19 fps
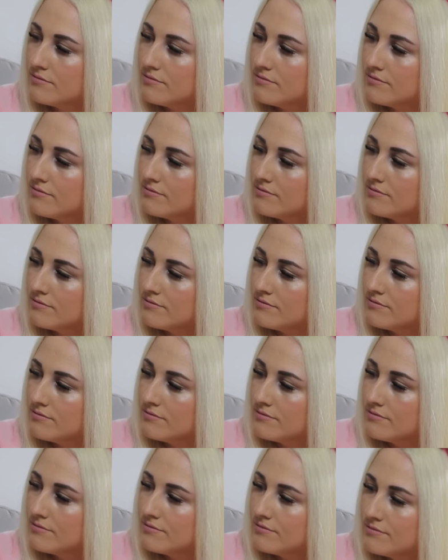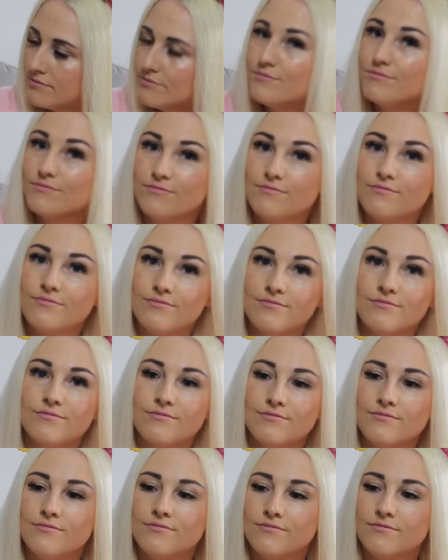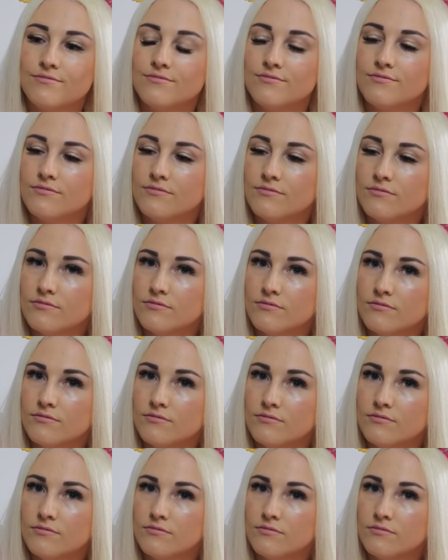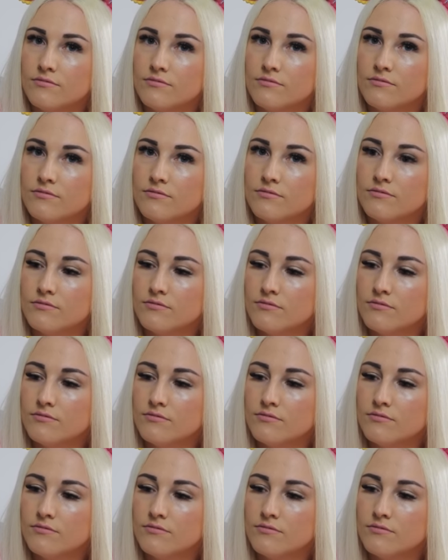No words are spoken by the person on screen.